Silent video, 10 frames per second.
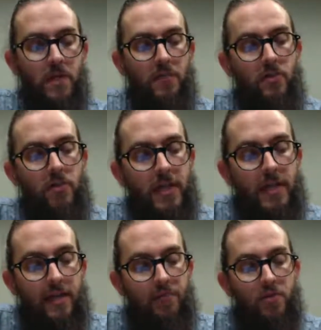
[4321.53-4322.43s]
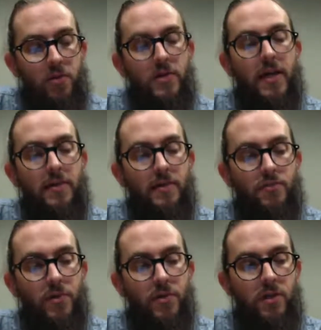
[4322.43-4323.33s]
If you look at
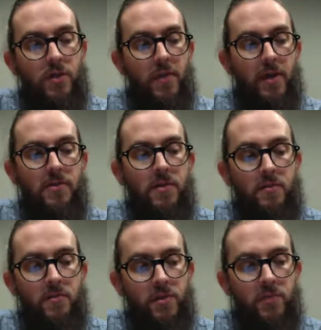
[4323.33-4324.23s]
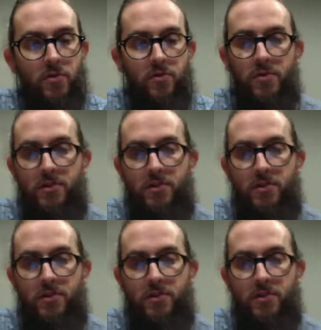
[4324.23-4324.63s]
it this way, you're gonna make some good